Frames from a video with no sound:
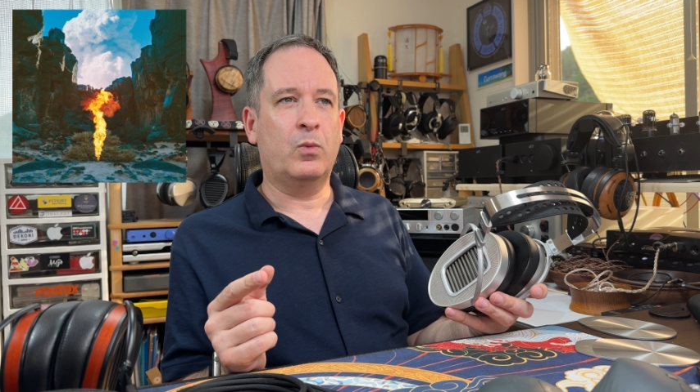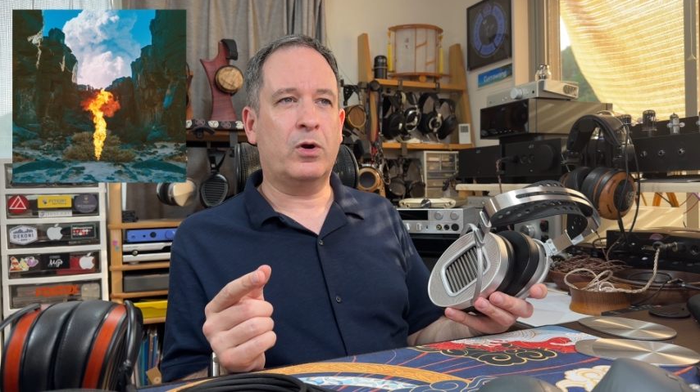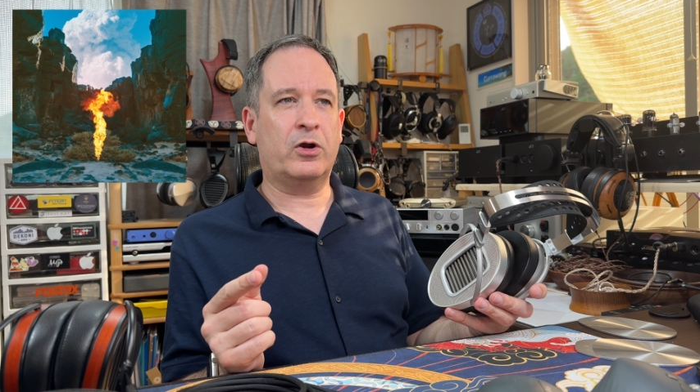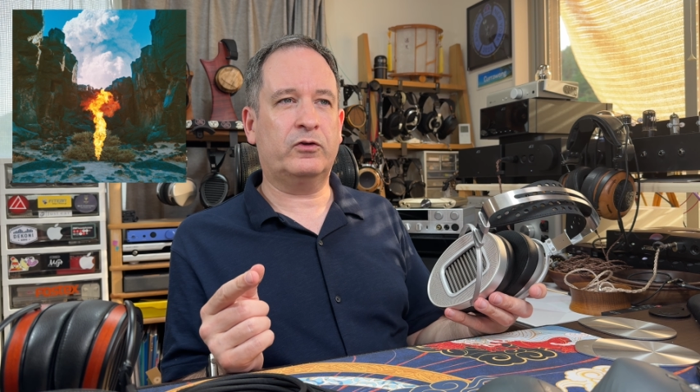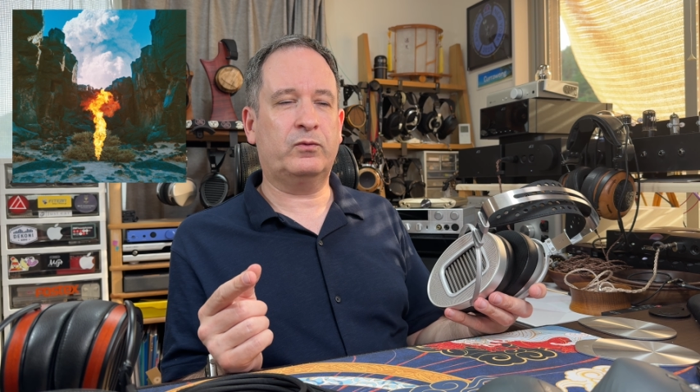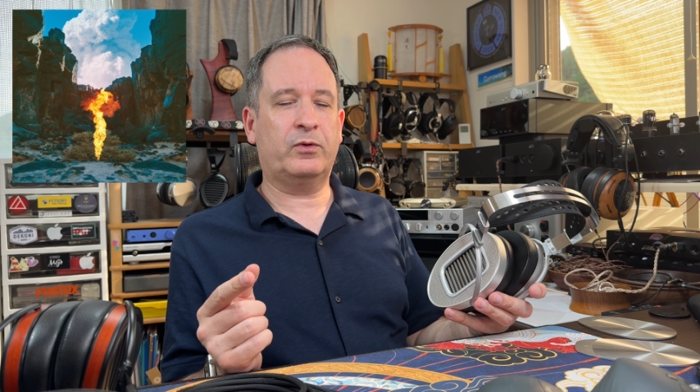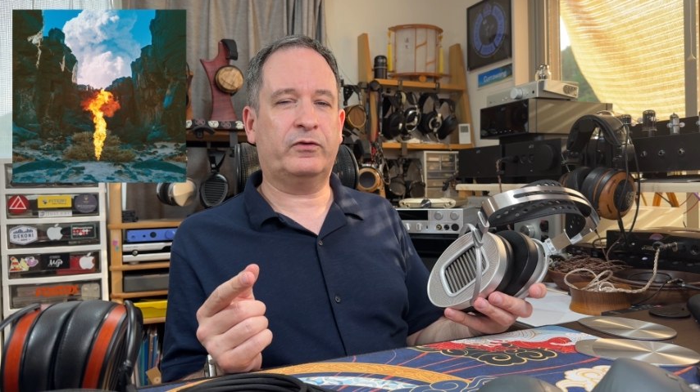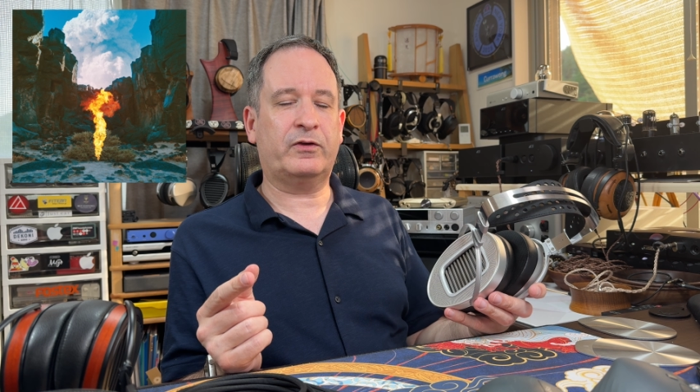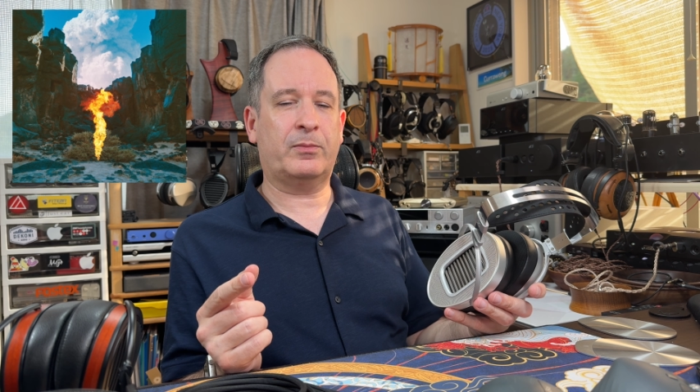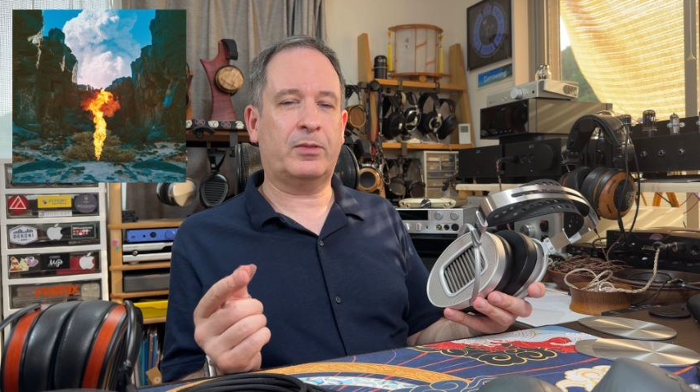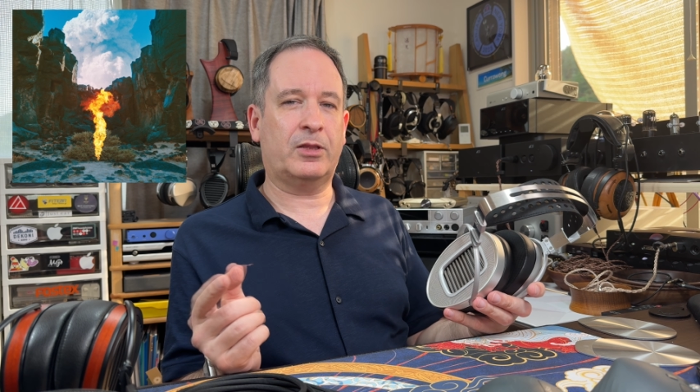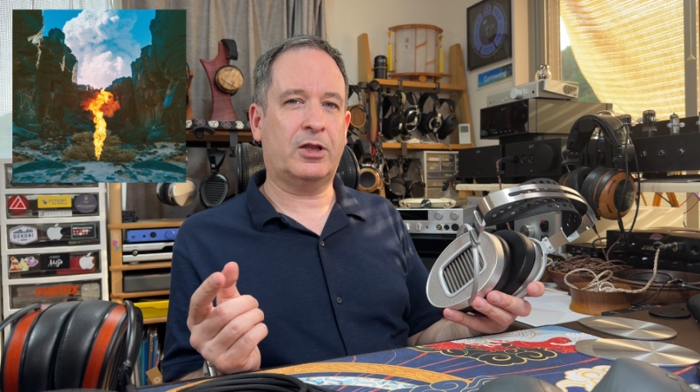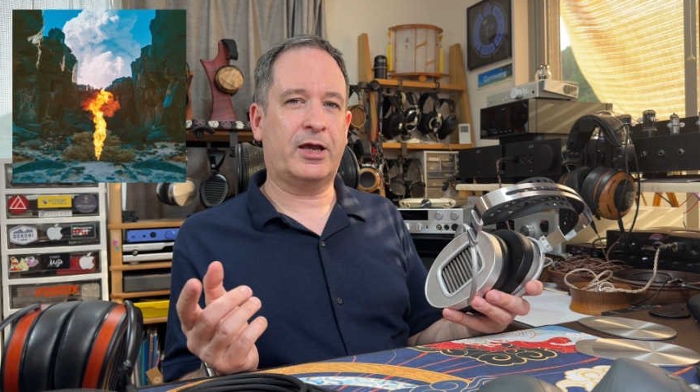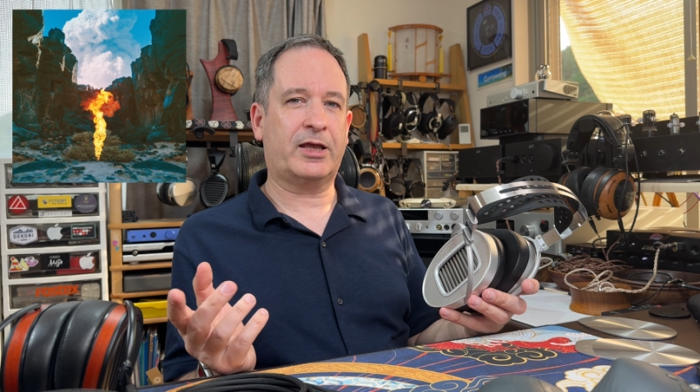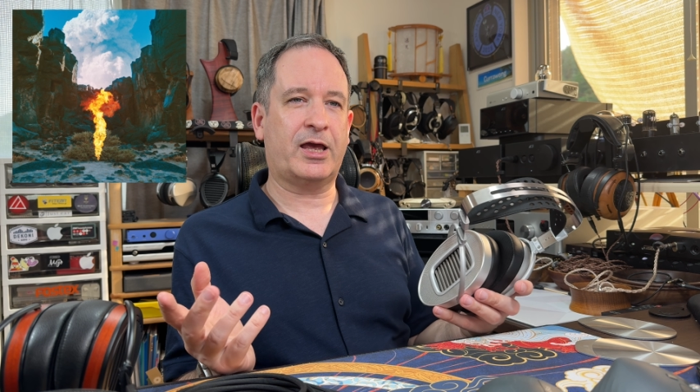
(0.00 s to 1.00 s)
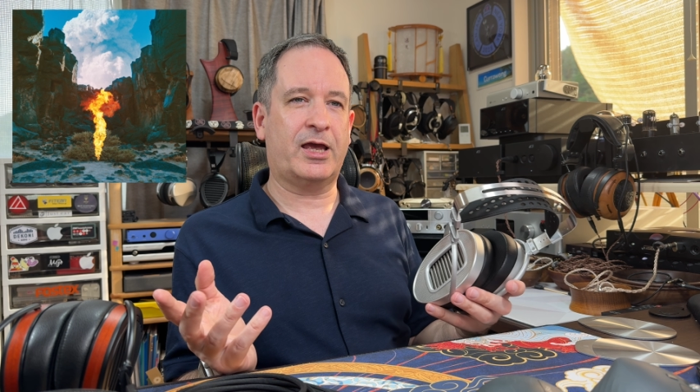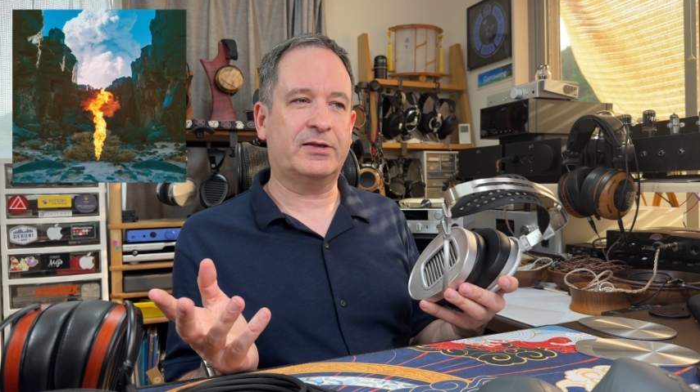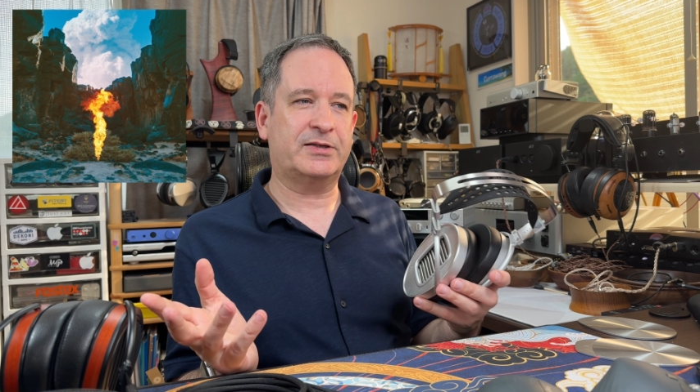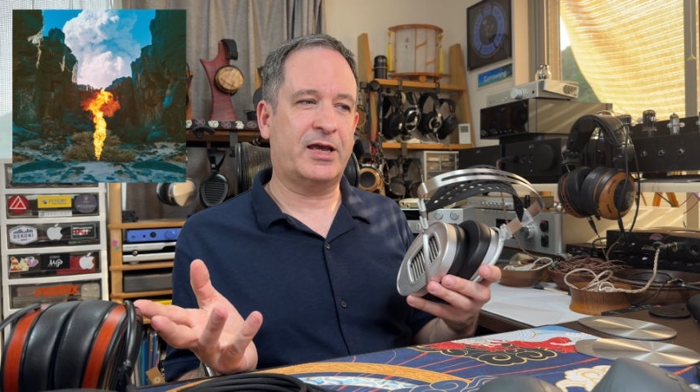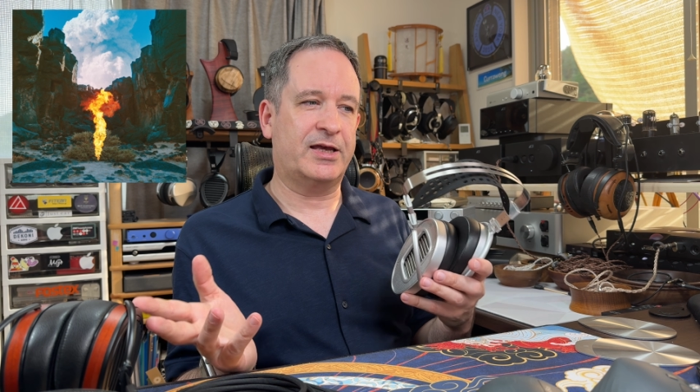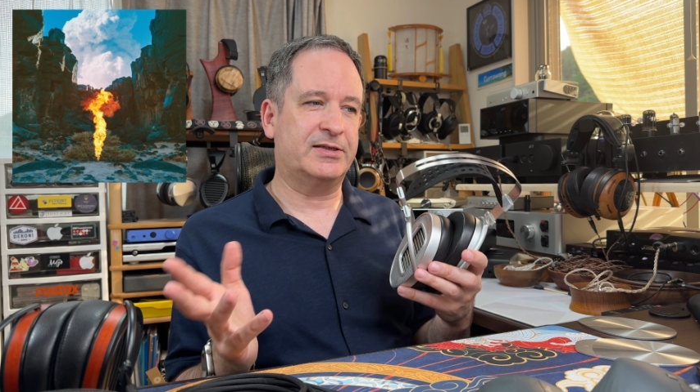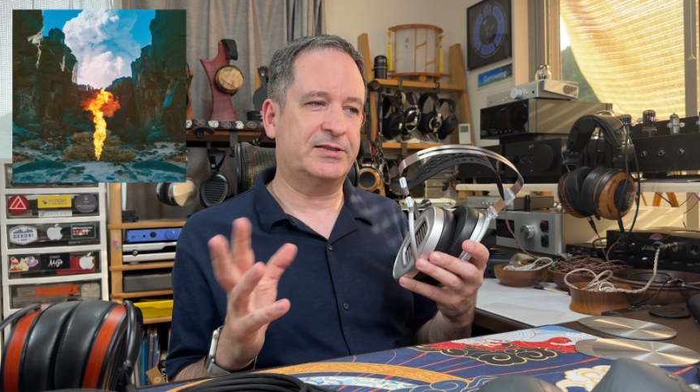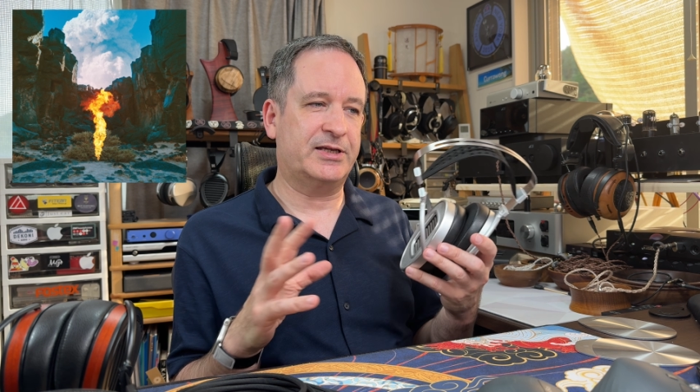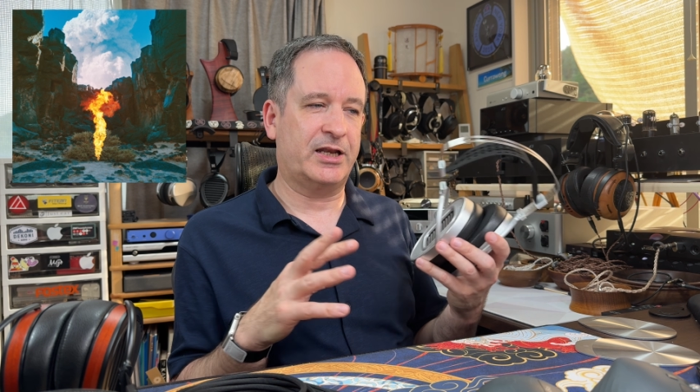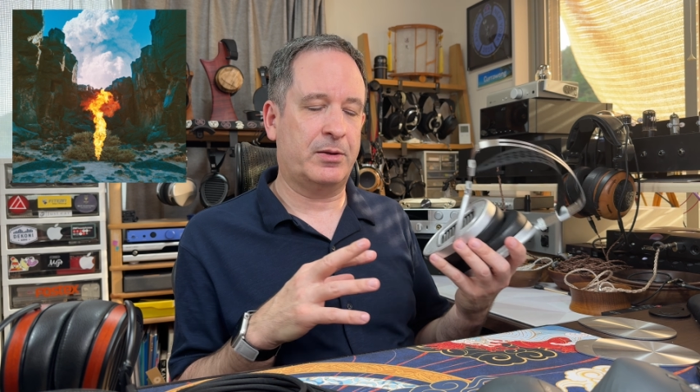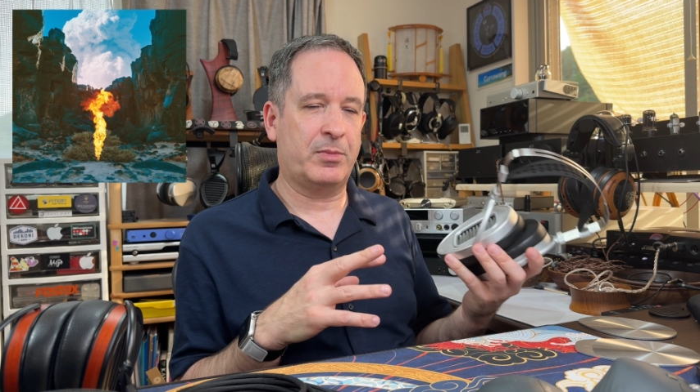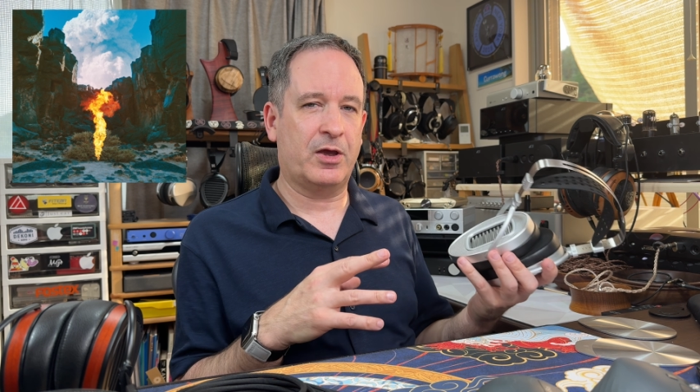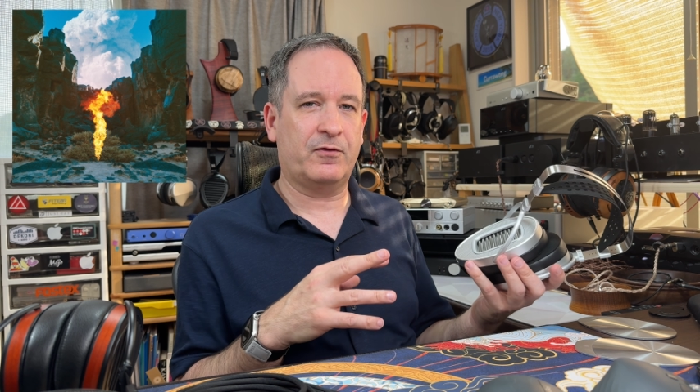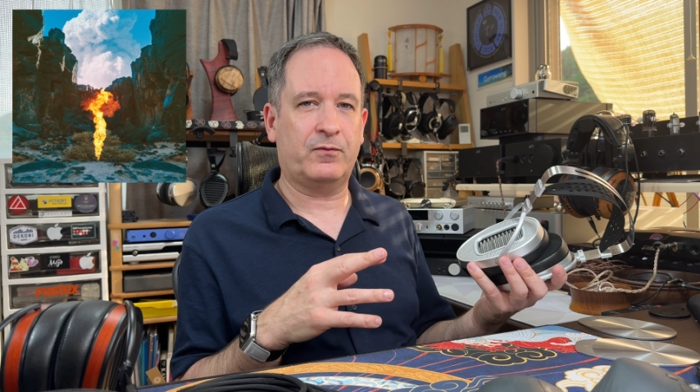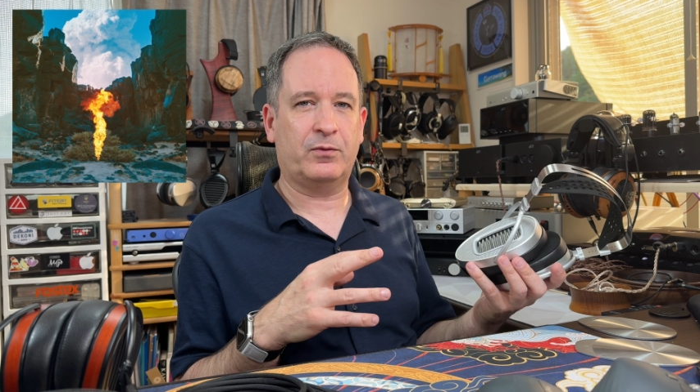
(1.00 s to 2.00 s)
Whereas with something like, say, a
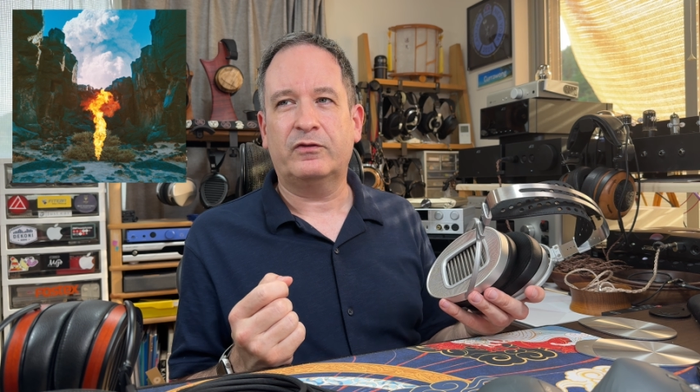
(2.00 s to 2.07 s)
ZMF,